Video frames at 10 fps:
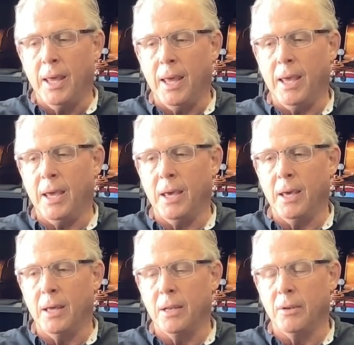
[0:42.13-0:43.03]

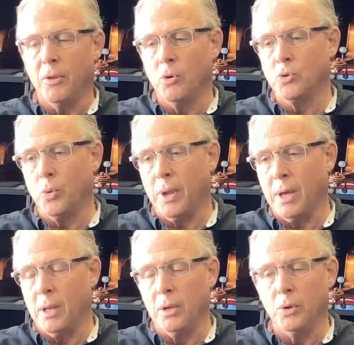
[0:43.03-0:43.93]
and those would
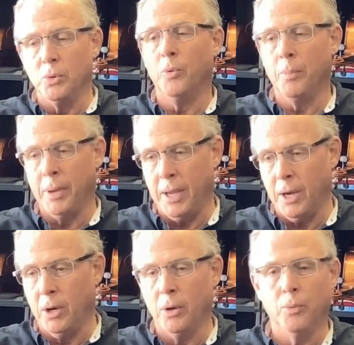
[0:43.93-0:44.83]
include
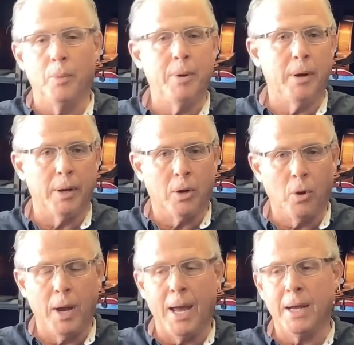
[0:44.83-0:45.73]
repairing
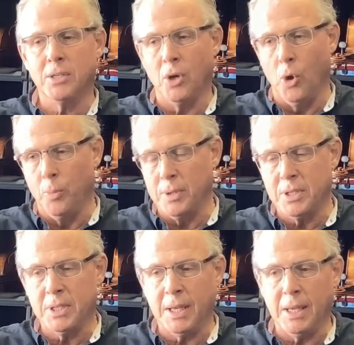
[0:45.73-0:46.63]
cracks, open
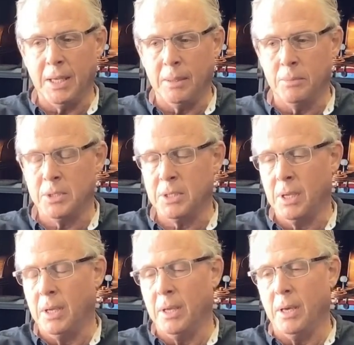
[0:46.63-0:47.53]
seams.
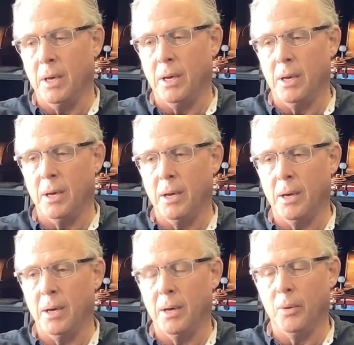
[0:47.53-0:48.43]

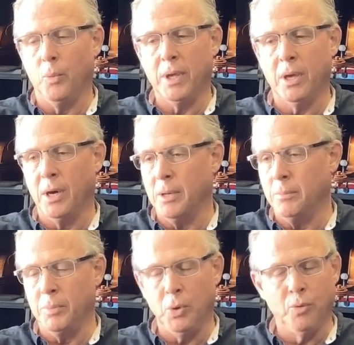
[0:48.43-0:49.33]
We cut
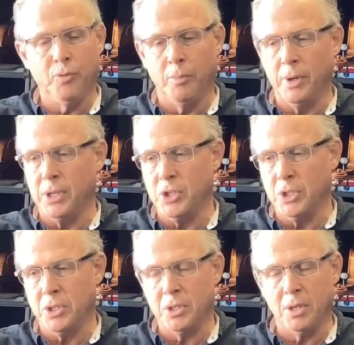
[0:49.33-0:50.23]
beautiful
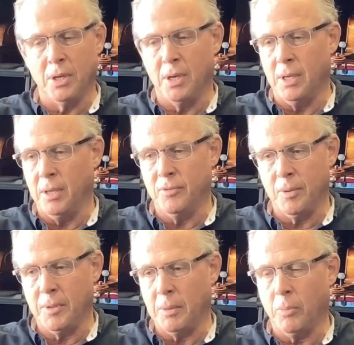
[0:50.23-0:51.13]
bridges if
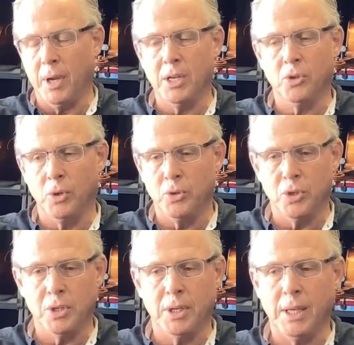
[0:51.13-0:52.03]
something breaks or you
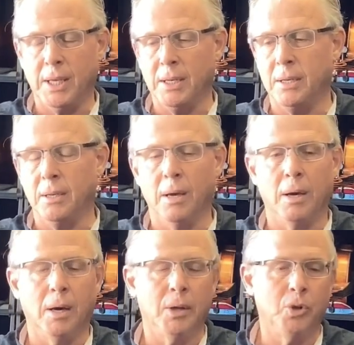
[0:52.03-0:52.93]
just need
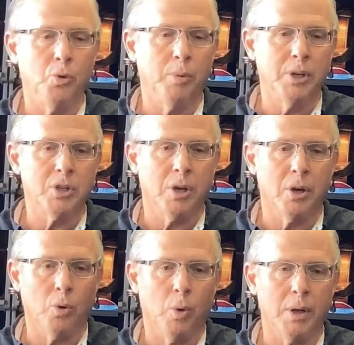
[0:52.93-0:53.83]
a new bridge
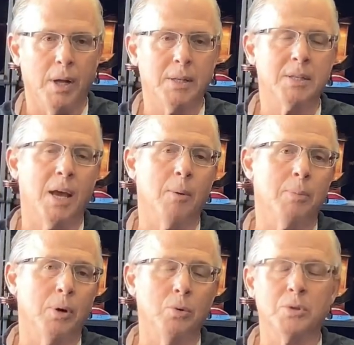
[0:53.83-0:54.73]
cut or whatnot. Sound
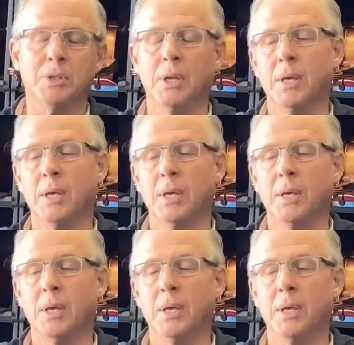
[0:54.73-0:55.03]
post